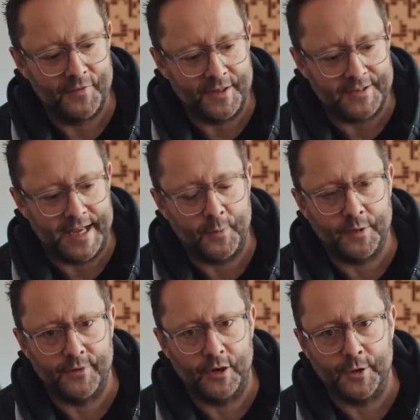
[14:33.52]
that a DAC
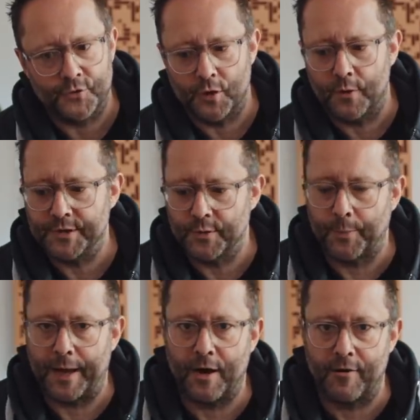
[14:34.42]
with a volume control into a
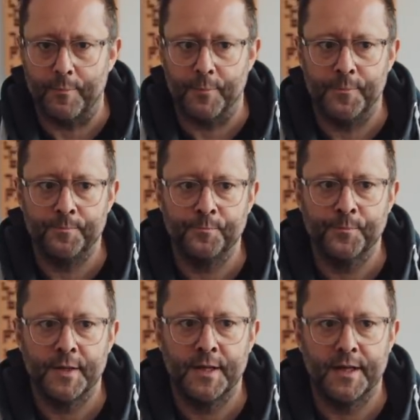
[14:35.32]
power amp
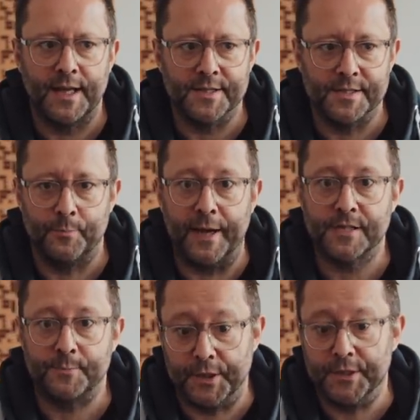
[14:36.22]
is the
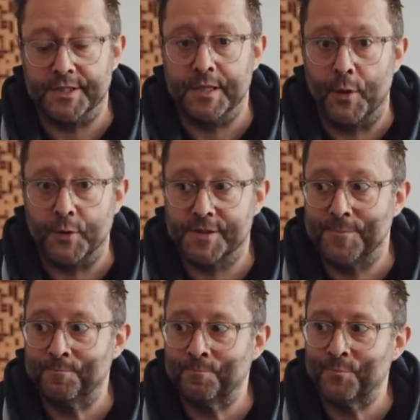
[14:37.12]
best because it's the most
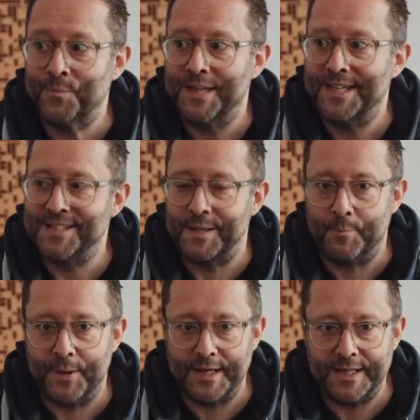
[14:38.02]

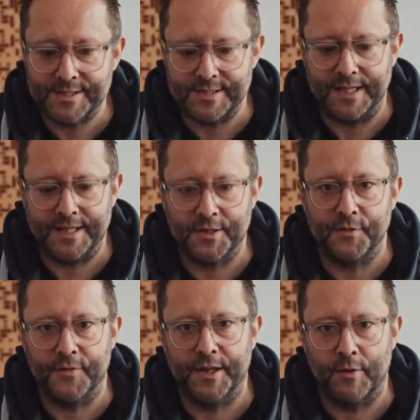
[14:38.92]
simplistic
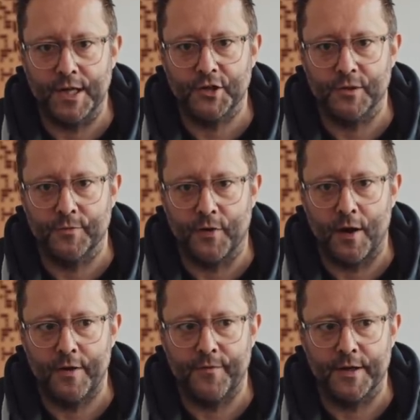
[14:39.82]
configuration for a
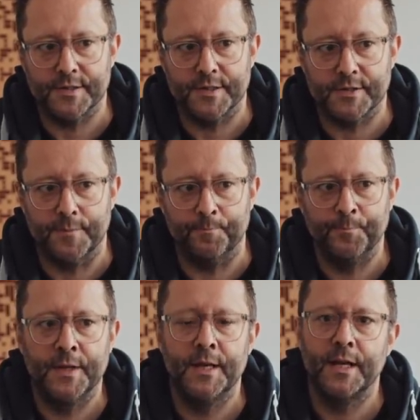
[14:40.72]
hi-fi system,
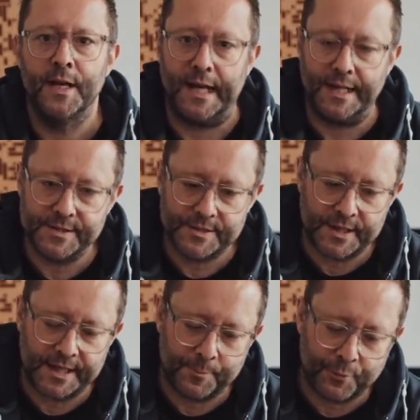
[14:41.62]

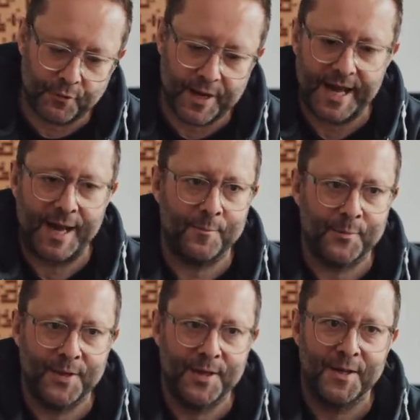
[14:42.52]
inserting a preamp
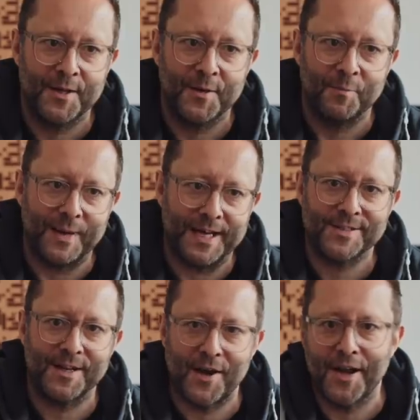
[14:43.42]
makes
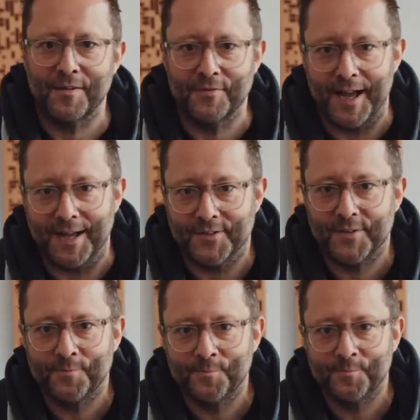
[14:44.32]
a lie of that.